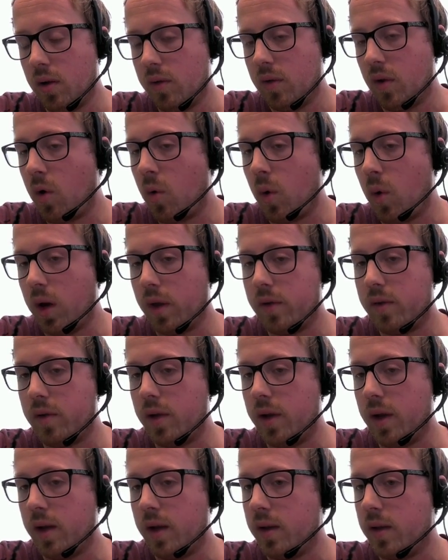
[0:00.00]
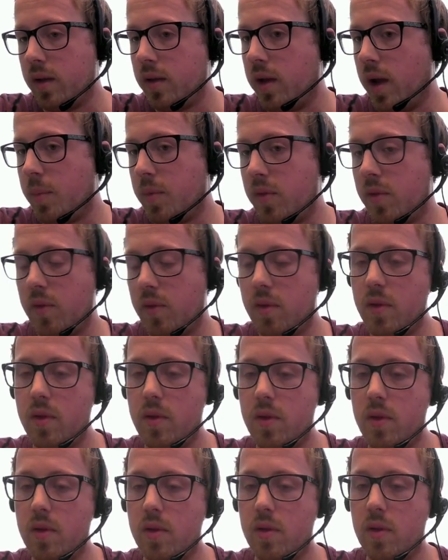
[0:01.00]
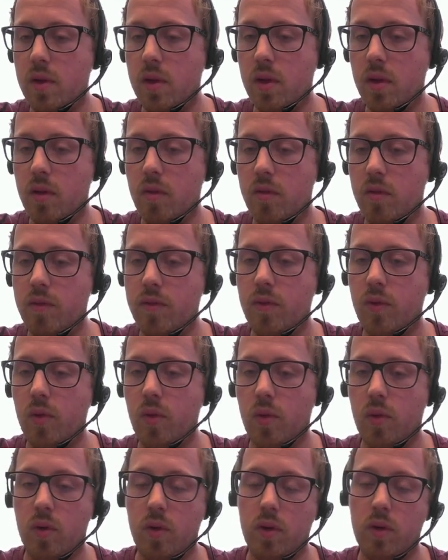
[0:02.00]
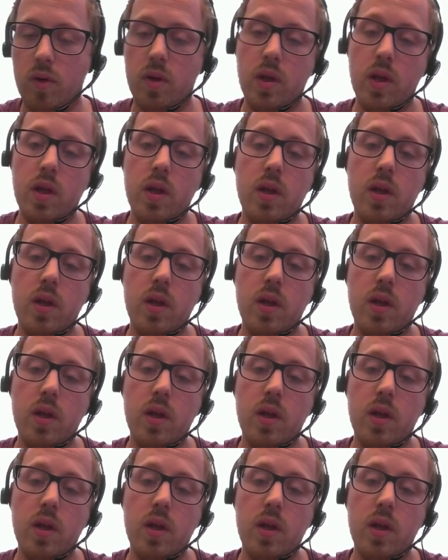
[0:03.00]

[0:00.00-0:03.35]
the quality and the depth for